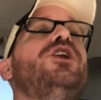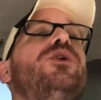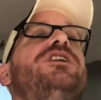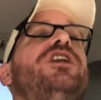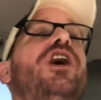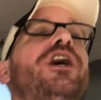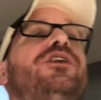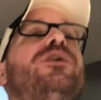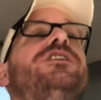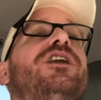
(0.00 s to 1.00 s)
hundreds
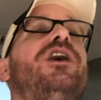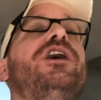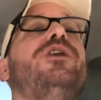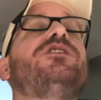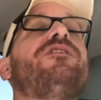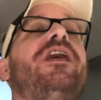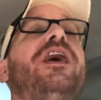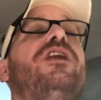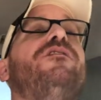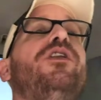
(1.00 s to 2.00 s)
and hundreds and
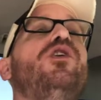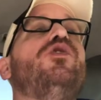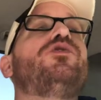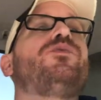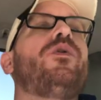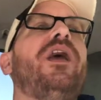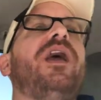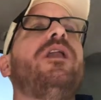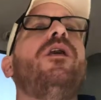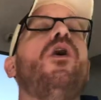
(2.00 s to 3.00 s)
hundreds of interviews
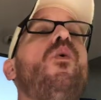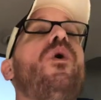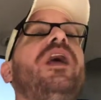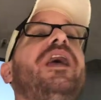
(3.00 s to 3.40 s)
in,